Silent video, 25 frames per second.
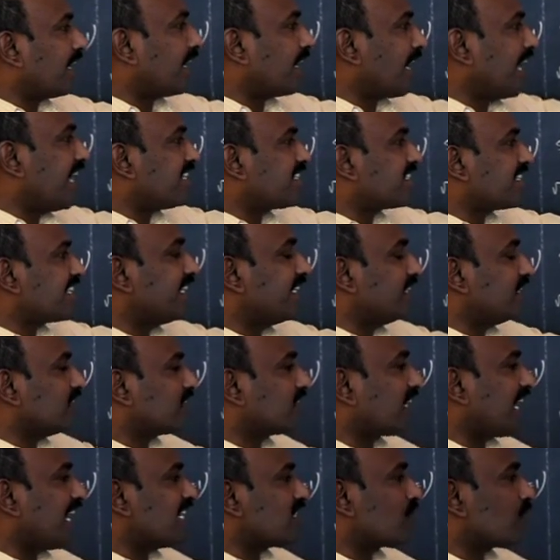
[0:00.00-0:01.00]
right side,
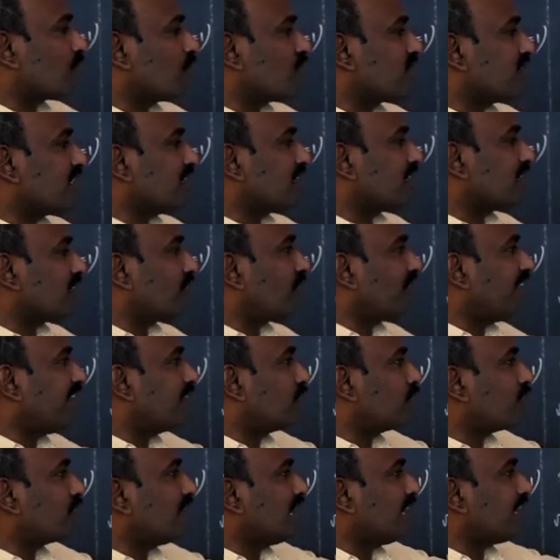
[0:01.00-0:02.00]
transposing
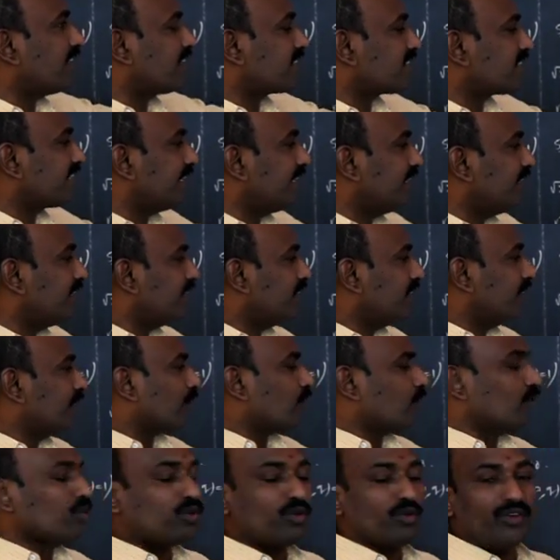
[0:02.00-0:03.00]
5 to the other side.
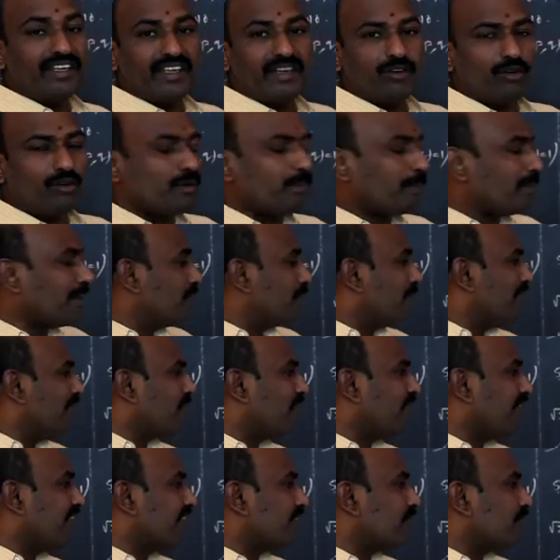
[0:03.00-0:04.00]
Root 2 equal to p by
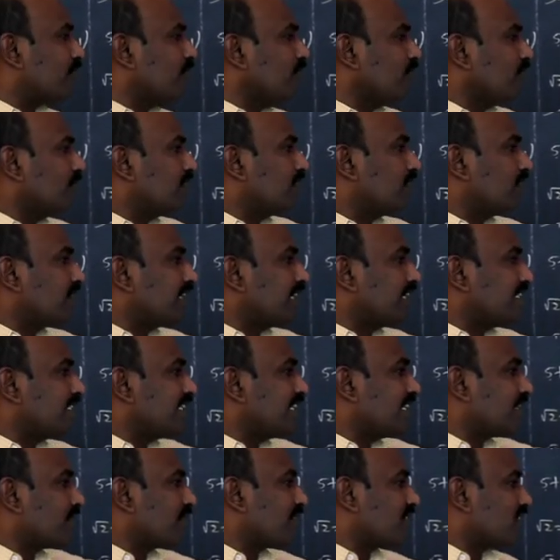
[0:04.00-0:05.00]
5q, that
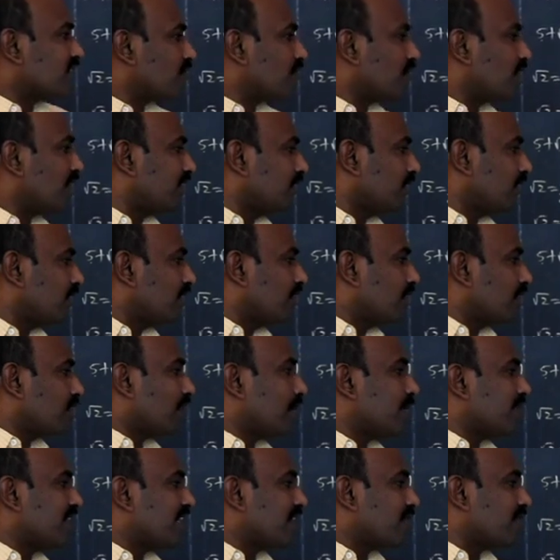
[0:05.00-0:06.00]
is equation 1.
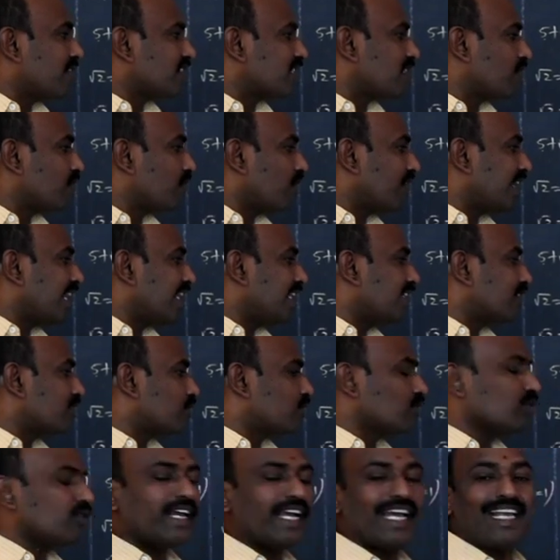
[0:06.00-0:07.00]
From equation 1 and 2,
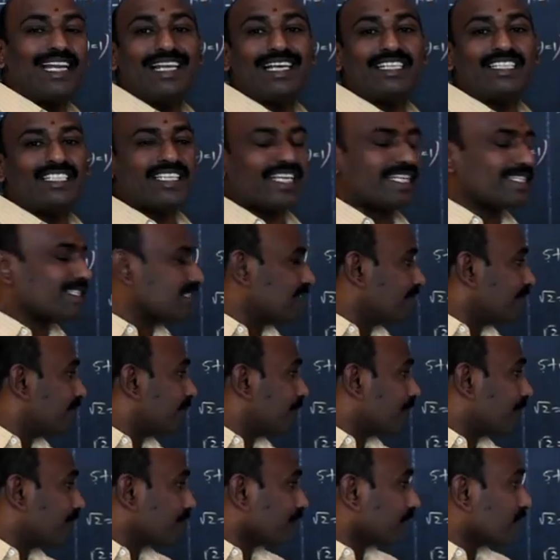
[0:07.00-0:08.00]
LHS,
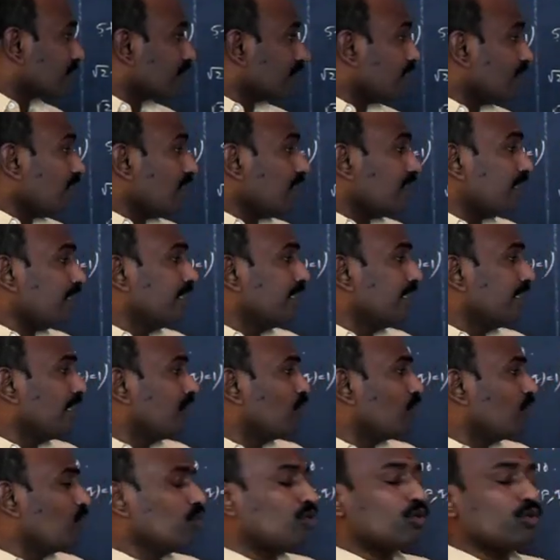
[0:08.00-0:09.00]

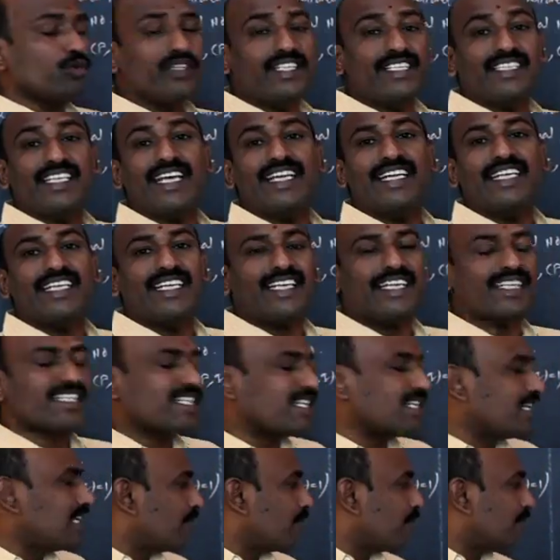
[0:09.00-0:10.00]
here root 2 is an
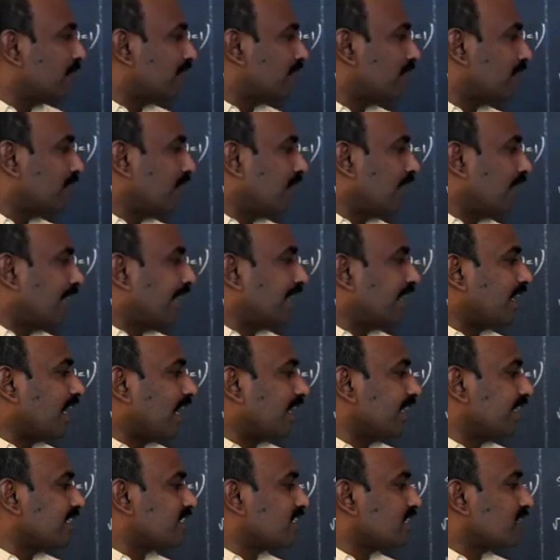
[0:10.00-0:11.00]
irrational number and
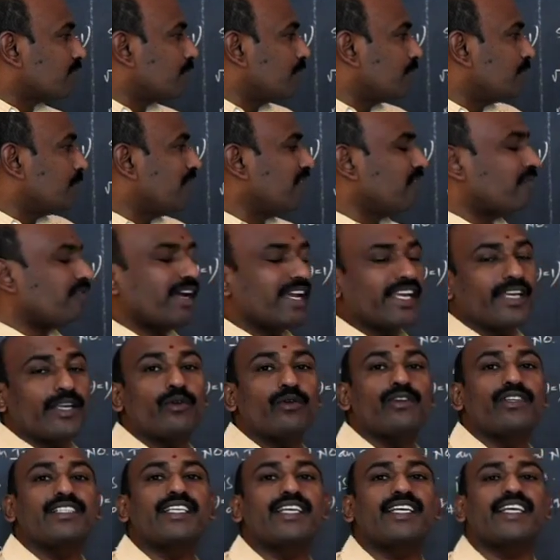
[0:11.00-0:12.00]
RHS p by 5q
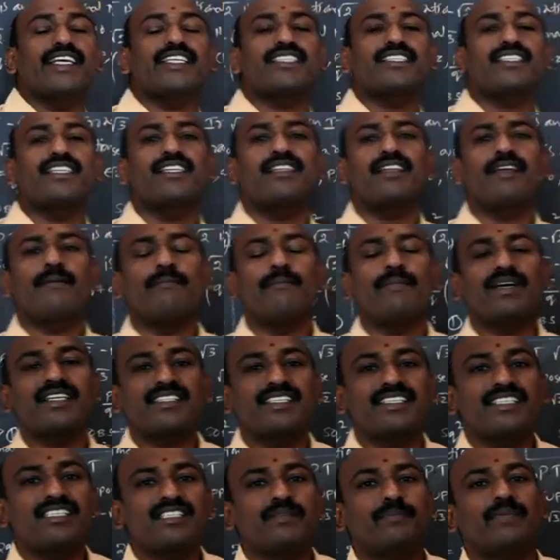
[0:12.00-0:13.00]
is a rational number
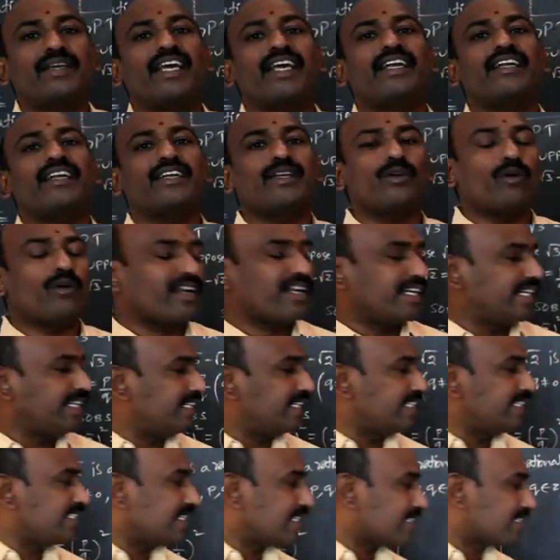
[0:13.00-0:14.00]
since p and q are
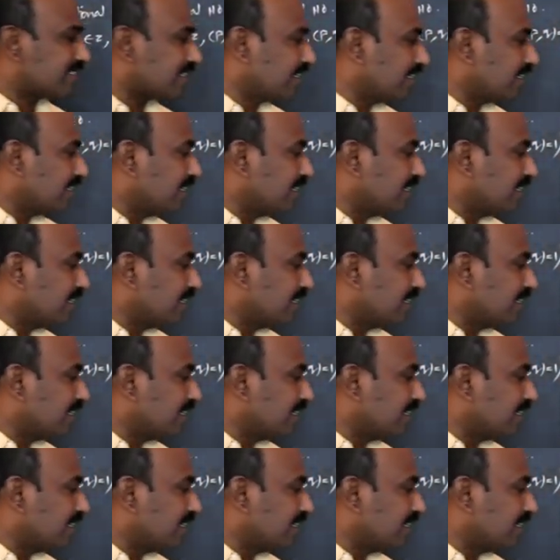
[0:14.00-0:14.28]
integers.